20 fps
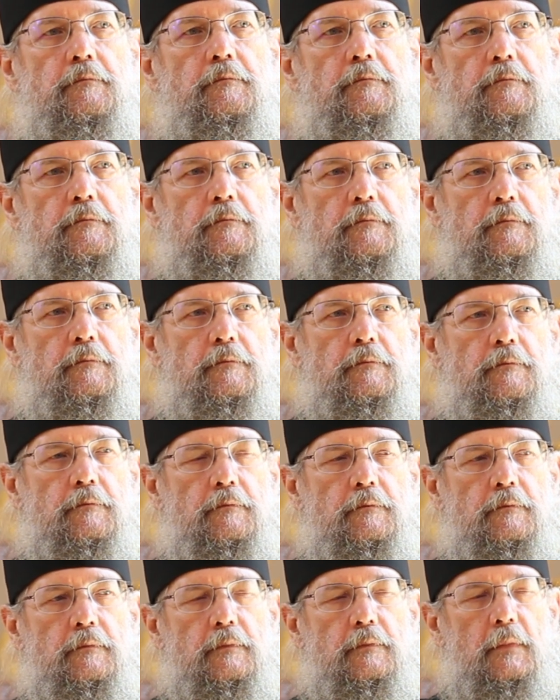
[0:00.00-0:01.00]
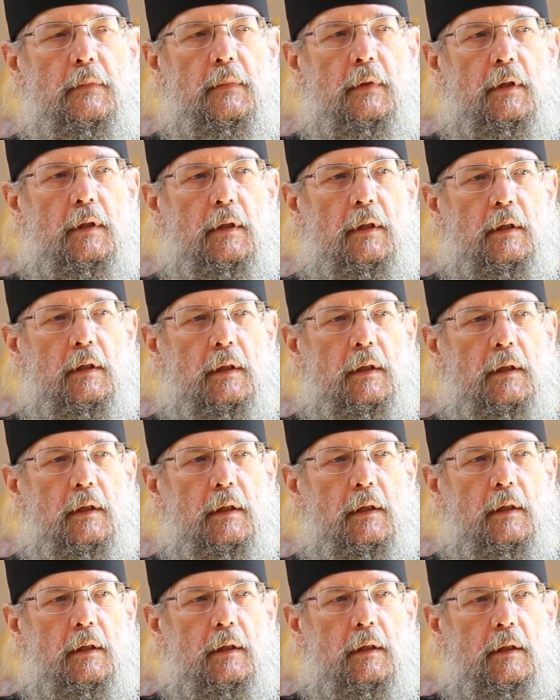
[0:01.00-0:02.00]

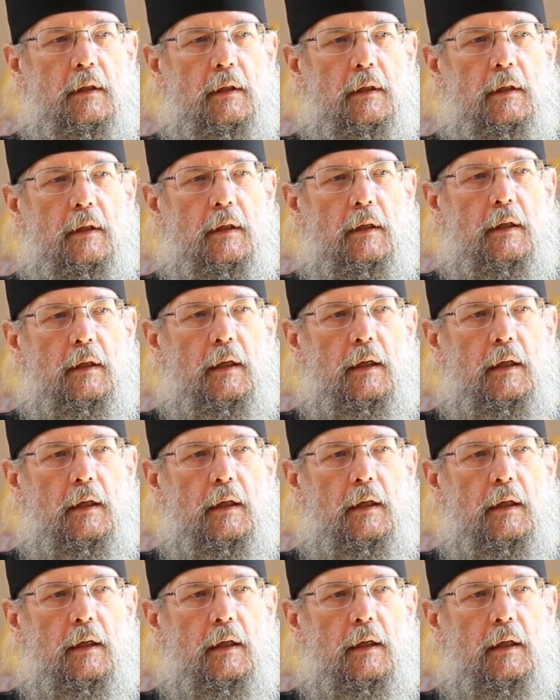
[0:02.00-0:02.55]
Nobody speaks.